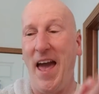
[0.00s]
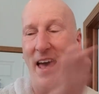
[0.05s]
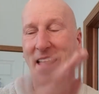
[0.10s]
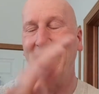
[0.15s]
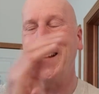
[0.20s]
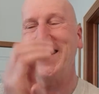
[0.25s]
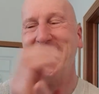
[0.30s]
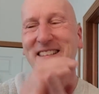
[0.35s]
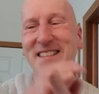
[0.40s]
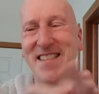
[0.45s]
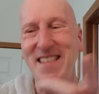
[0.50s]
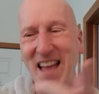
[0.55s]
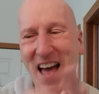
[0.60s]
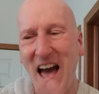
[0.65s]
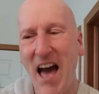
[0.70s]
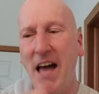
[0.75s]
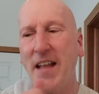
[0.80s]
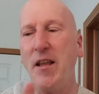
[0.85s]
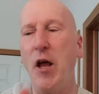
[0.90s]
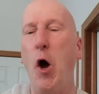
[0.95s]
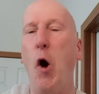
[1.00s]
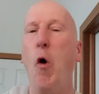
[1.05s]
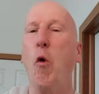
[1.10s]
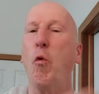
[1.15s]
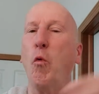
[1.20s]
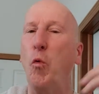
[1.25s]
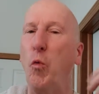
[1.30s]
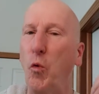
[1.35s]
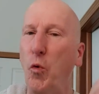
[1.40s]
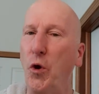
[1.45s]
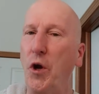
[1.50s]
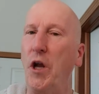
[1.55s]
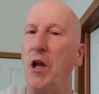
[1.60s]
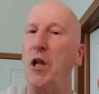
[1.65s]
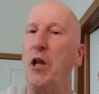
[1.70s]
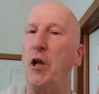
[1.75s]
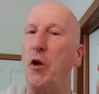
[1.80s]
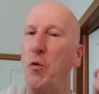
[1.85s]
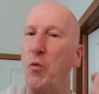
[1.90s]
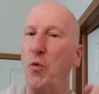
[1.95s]
And it's not a
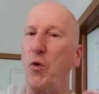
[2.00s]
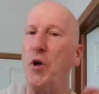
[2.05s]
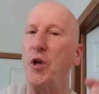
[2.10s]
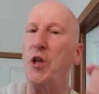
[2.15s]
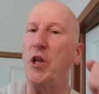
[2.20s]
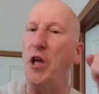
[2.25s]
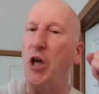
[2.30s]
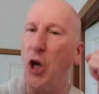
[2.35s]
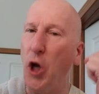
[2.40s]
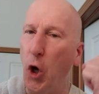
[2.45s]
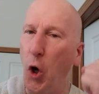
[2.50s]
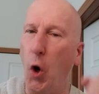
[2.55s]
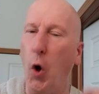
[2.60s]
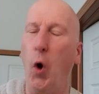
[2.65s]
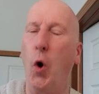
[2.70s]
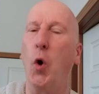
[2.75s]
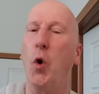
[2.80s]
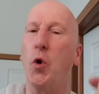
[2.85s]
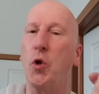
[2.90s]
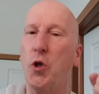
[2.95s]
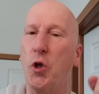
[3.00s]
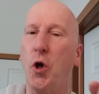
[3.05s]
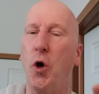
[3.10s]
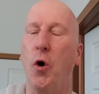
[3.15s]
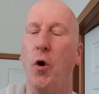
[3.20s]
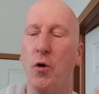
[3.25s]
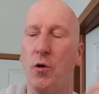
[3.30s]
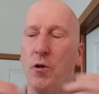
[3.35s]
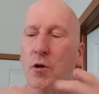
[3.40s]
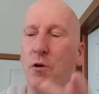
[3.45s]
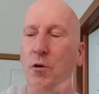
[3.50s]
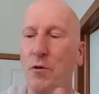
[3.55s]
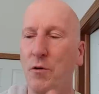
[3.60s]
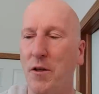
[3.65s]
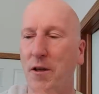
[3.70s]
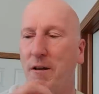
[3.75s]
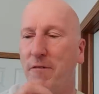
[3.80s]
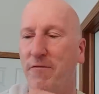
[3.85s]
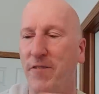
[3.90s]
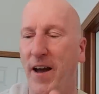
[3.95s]
really, really cold, cold
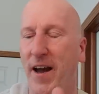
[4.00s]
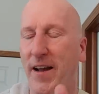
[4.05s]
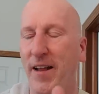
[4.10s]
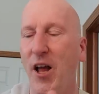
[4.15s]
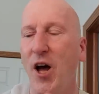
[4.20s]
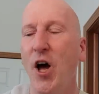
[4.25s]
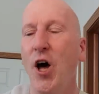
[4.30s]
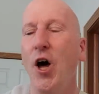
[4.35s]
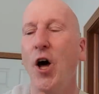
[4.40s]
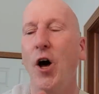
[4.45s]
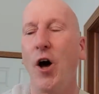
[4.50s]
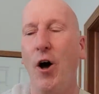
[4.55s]
cooling effect.